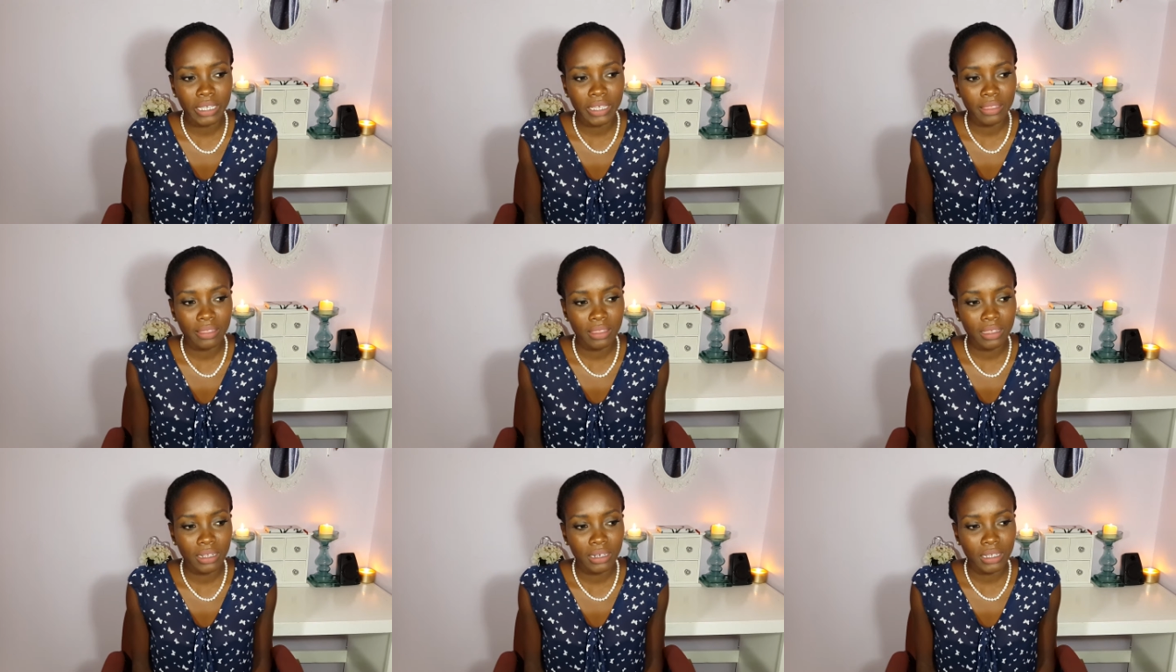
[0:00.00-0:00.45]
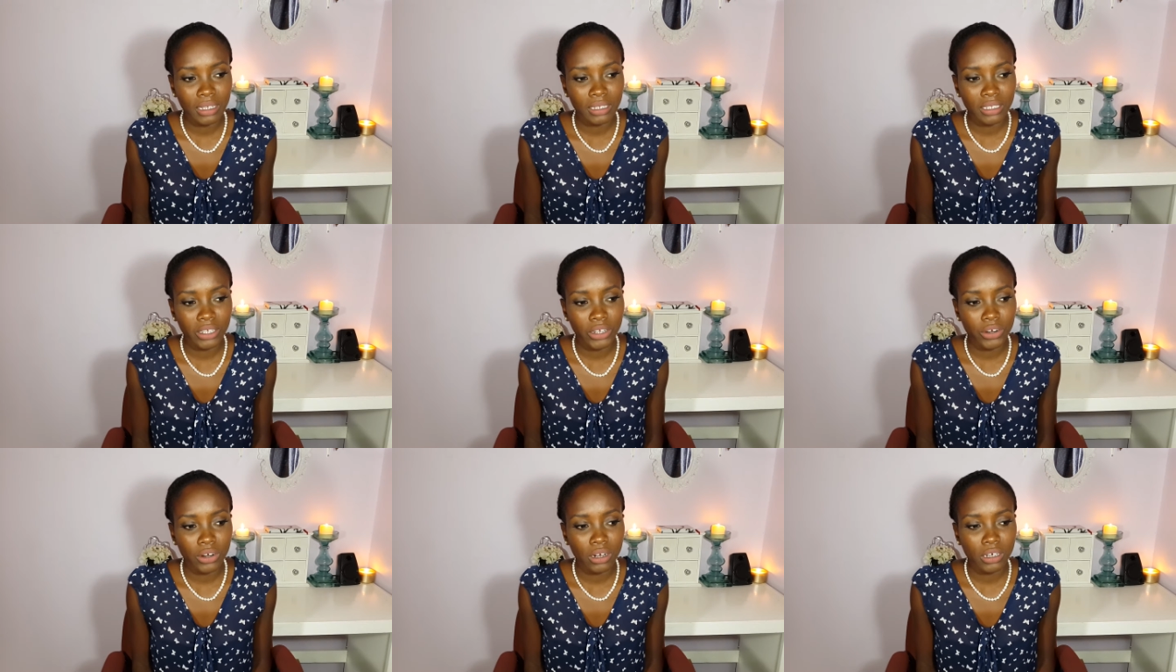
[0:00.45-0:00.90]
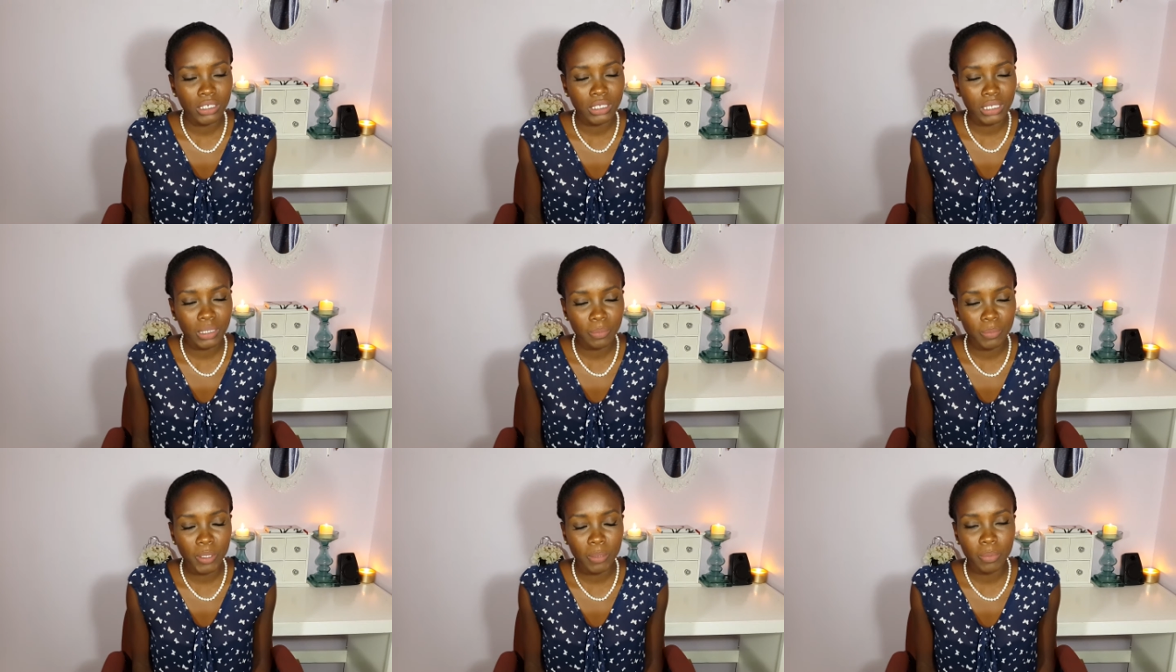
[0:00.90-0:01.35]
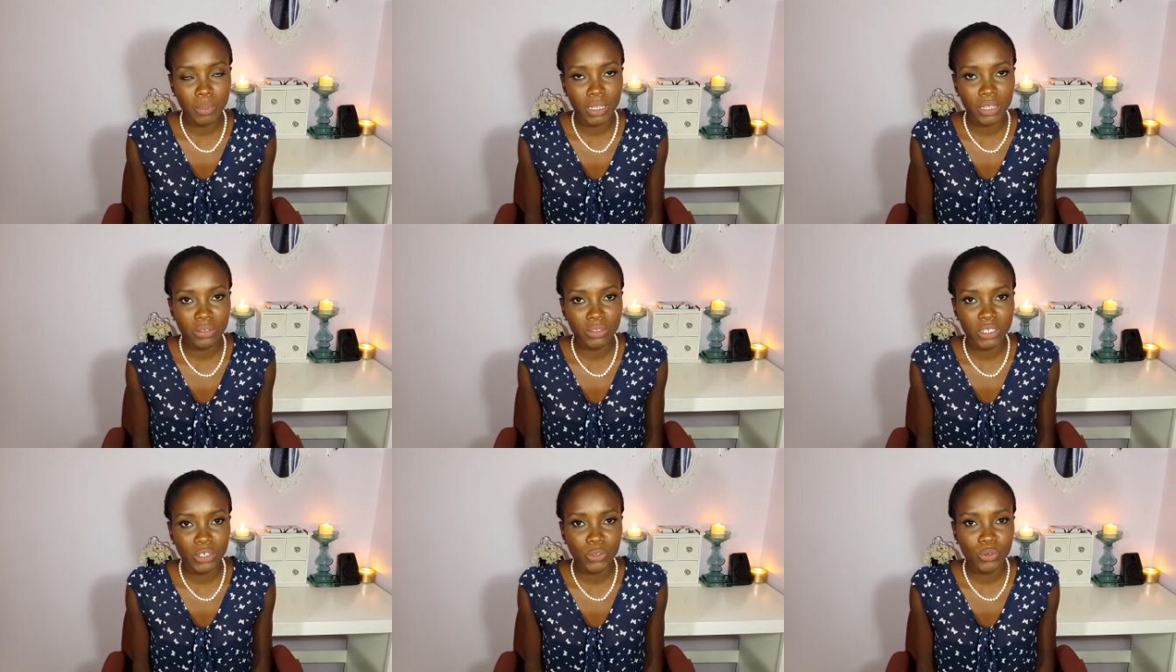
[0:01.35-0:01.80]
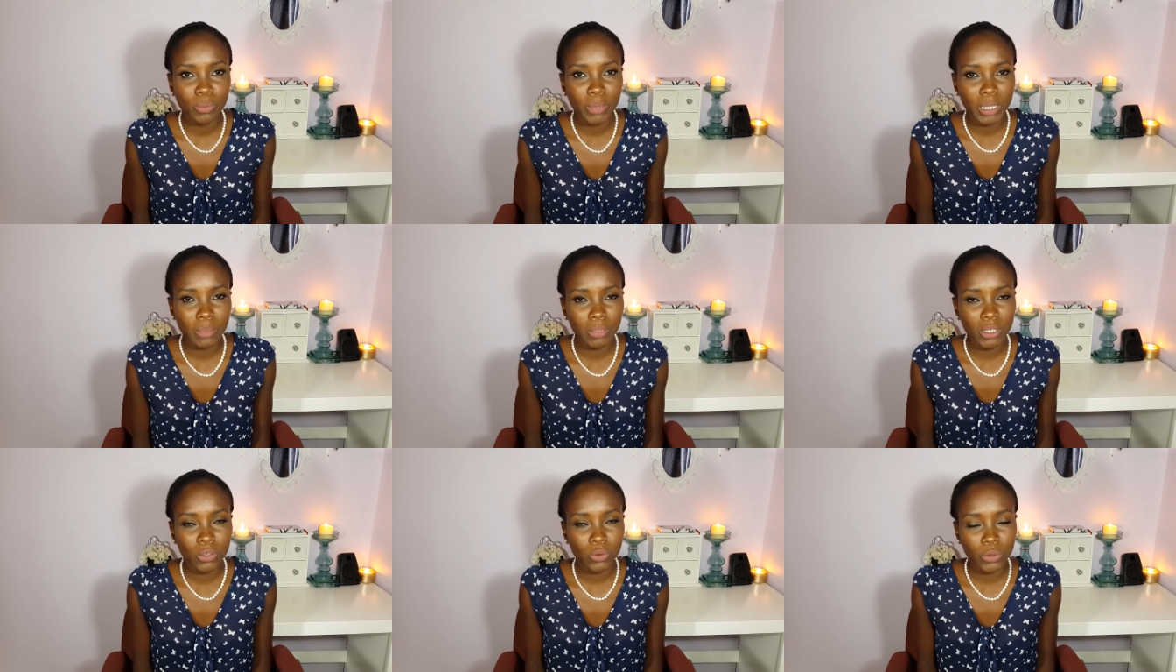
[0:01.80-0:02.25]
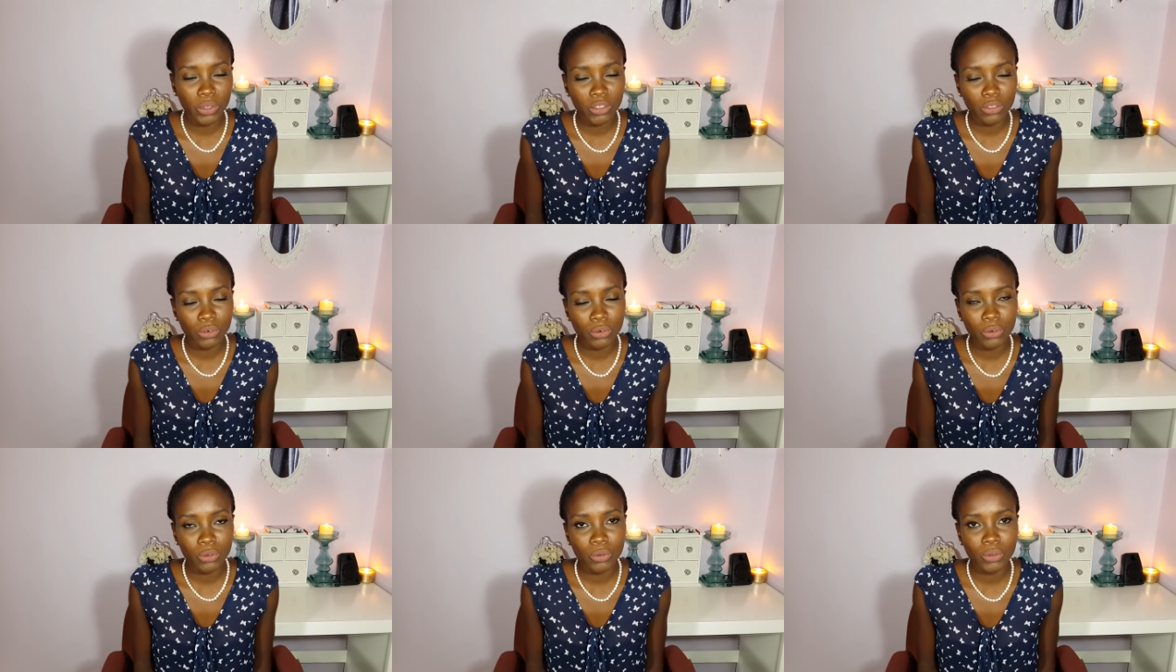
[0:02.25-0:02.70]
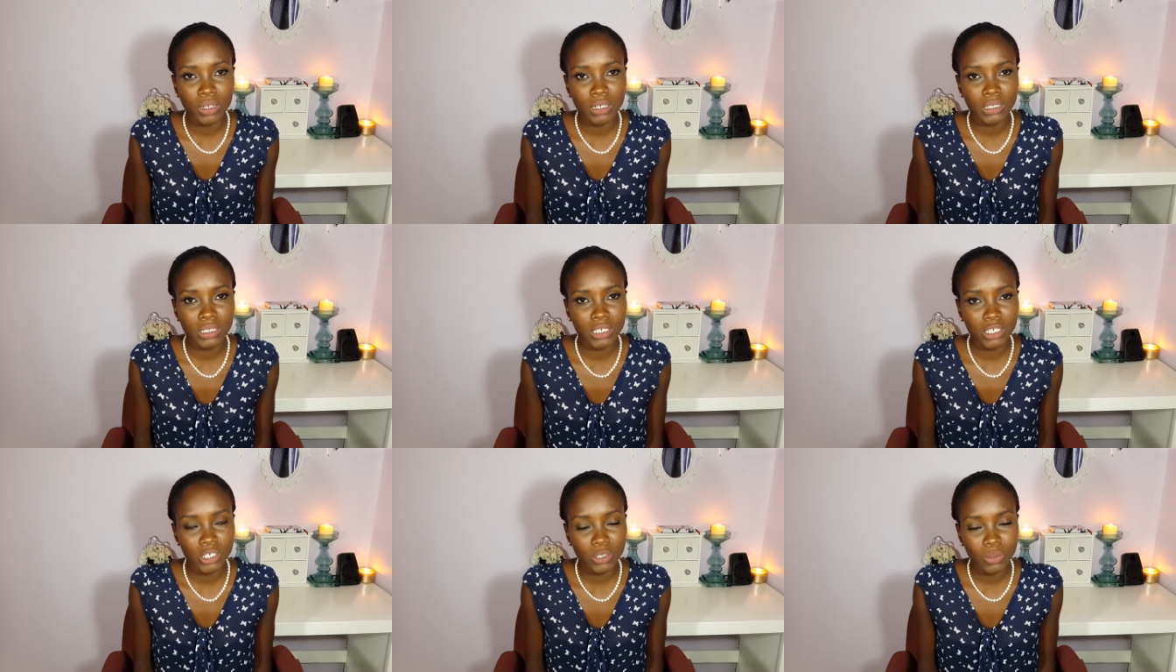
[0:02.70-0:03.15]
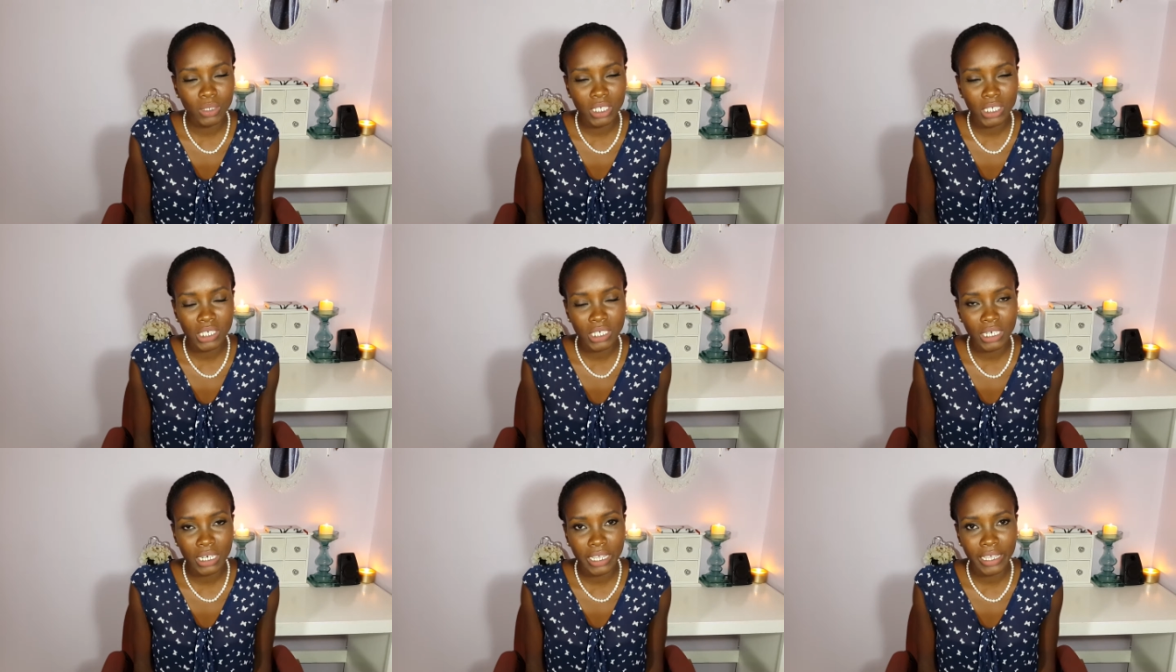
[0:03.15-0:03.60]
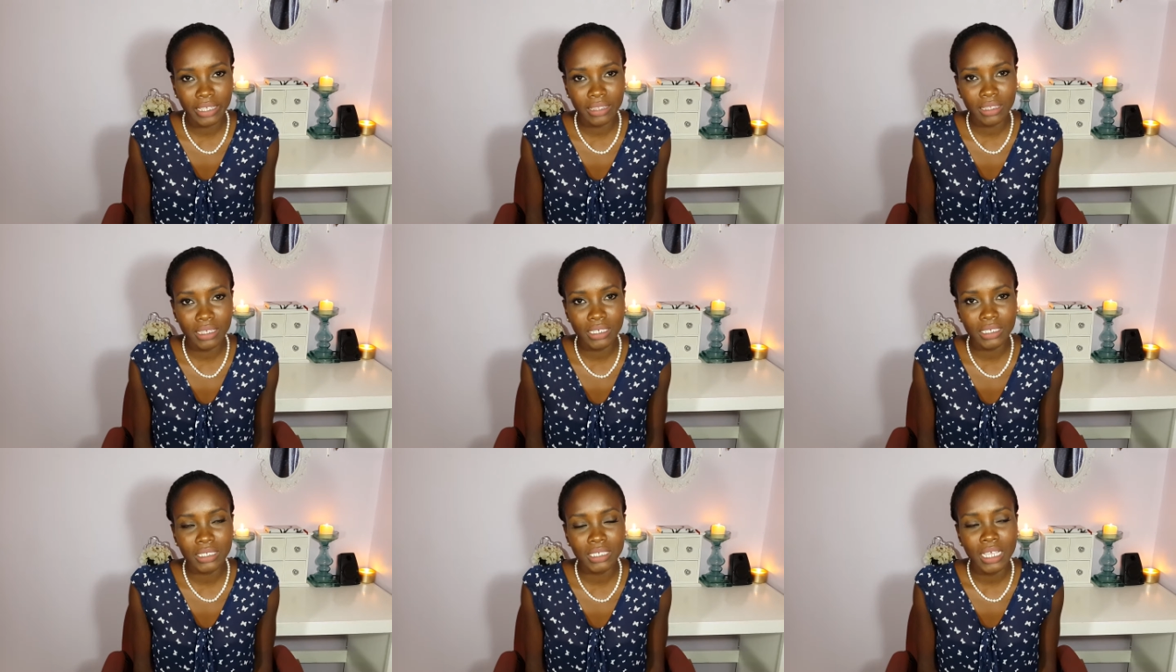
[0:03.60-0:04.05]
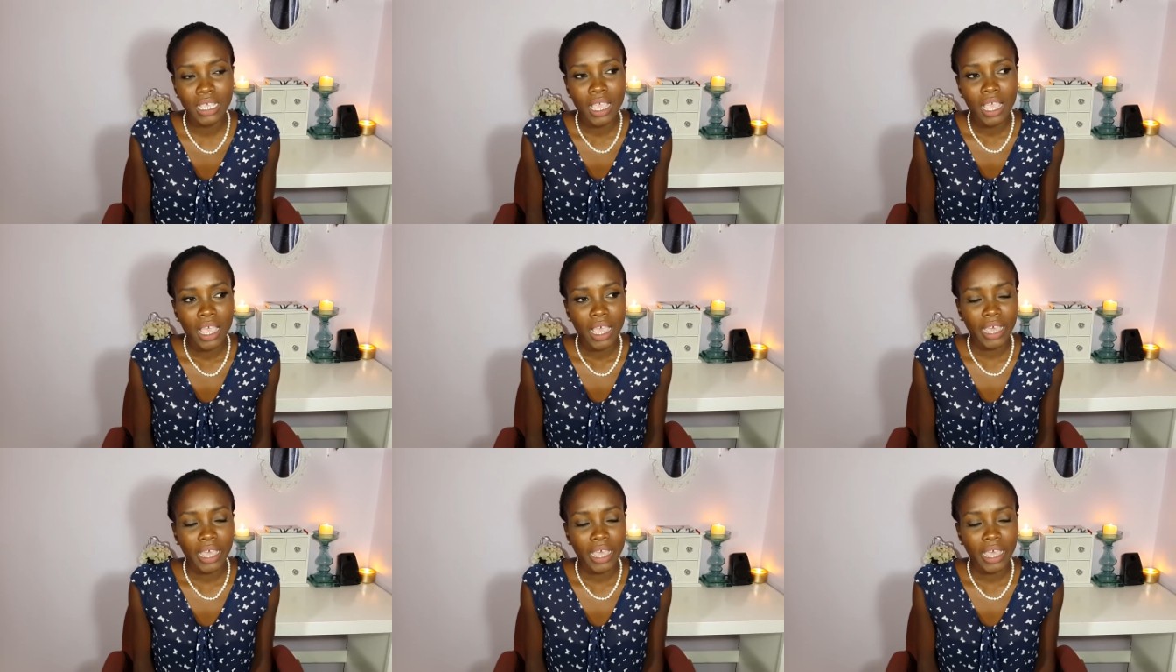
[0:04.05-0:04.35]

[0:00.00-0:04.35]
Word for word: I think that there are some people out there who might be going through a situation like this,